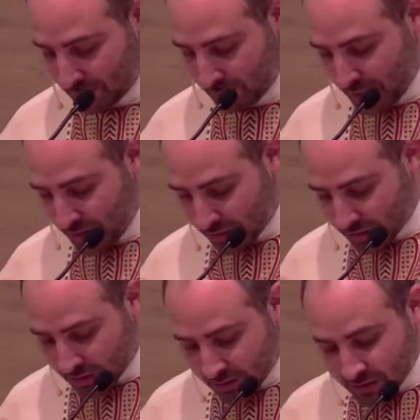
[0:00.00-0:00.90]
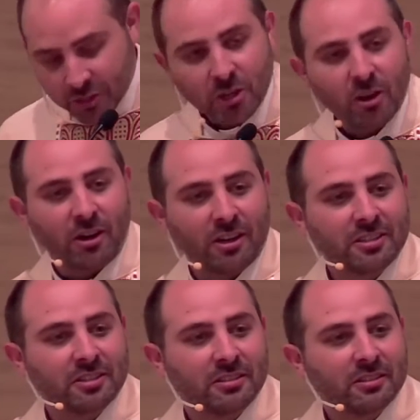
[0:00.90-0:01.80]
Peter
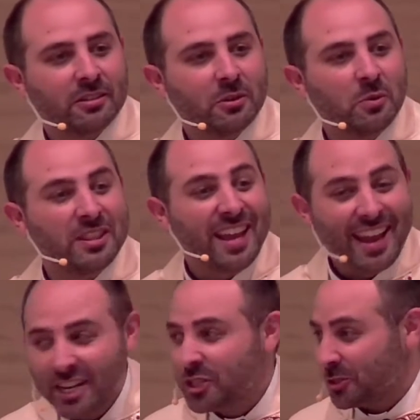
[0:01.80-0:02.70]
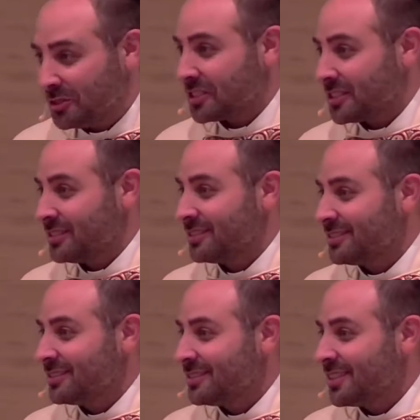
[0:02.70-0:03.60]
talked with angels
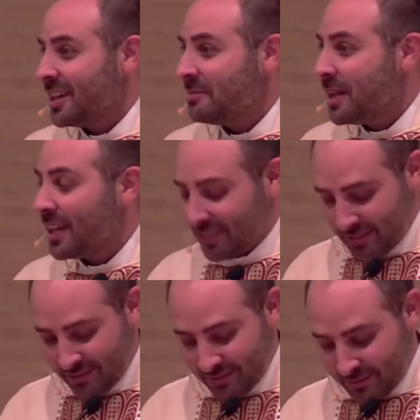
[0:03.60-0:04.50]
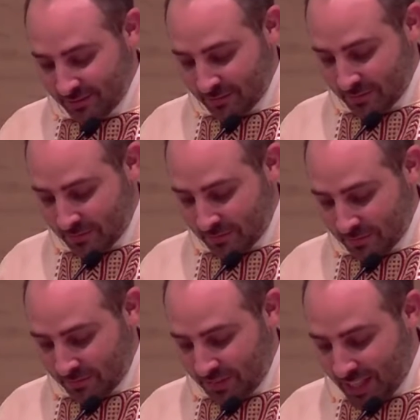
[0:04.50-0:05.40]
and men,
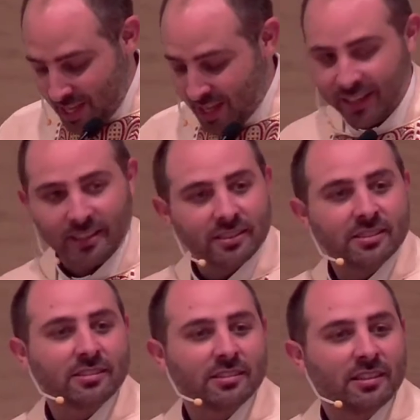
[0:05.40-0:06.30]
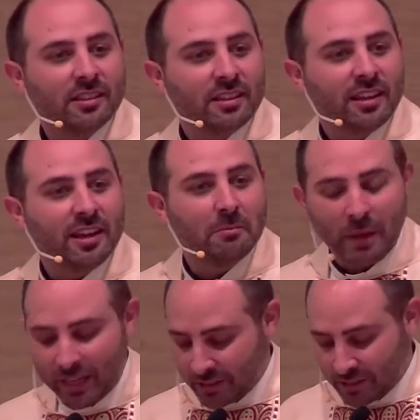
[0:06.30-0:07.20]
kings and
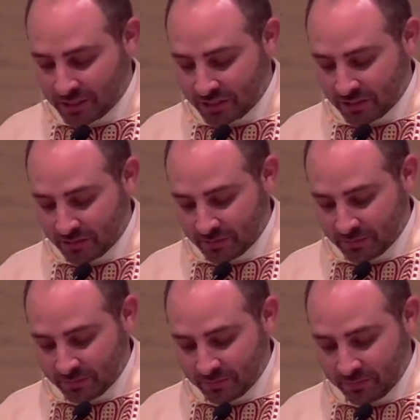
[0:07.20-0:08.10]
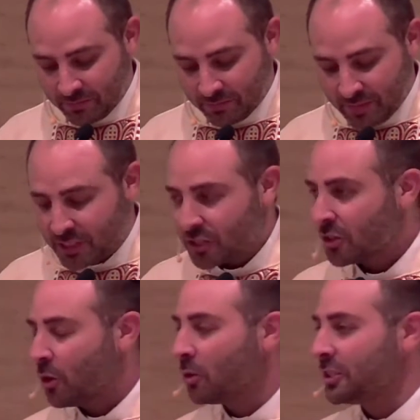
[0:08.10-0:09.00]
beggars. He saw the
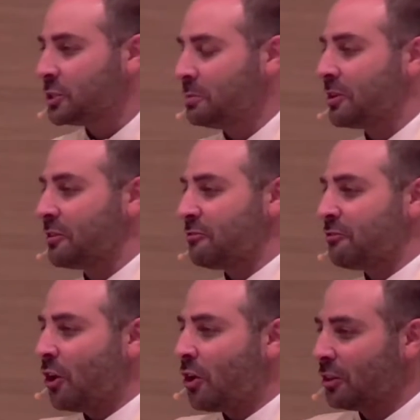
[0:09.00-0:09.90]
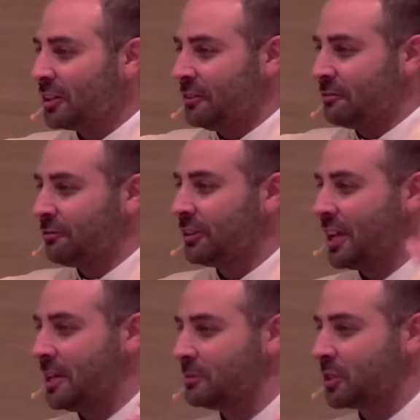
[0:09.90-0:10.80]
Holy Spirit fall in
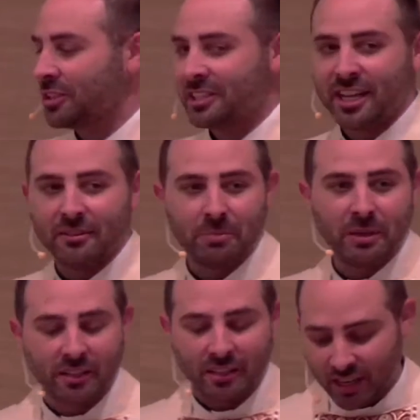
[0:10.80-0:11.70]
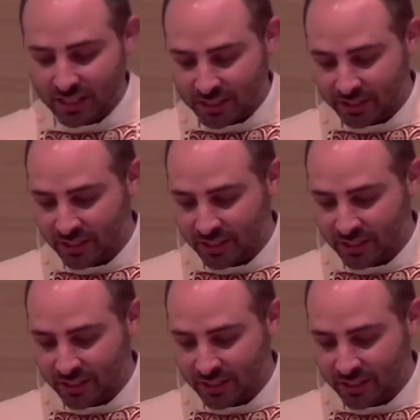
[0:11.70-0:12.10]
flames on the day of Pentecost